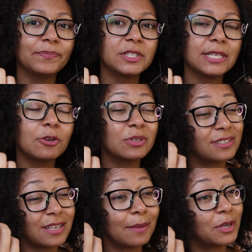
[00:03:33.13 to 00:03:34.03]

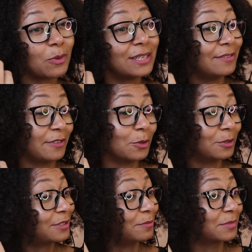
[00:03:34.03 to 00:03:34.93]
stakeholders can be quite
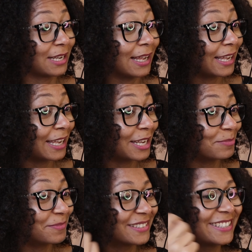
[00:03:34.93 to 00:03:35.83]
difficult
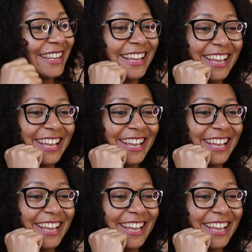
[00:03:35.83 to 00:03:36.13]
sometimes.